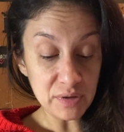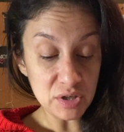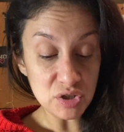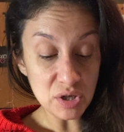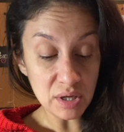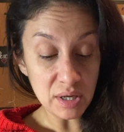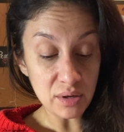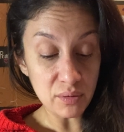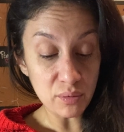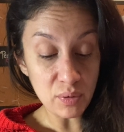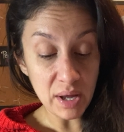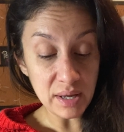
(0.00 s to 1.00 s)
Then
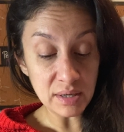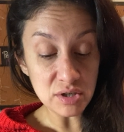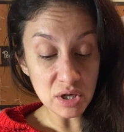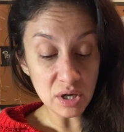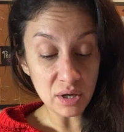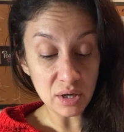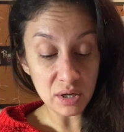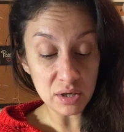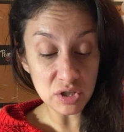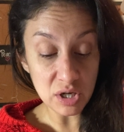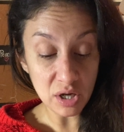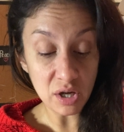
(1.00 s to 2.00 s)
Jehu and
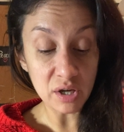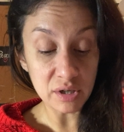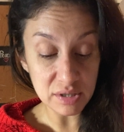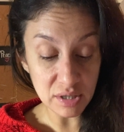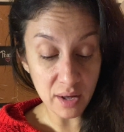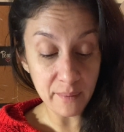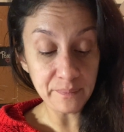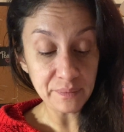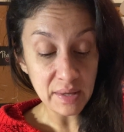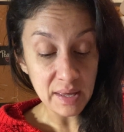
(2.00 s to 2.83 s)
Jehonadab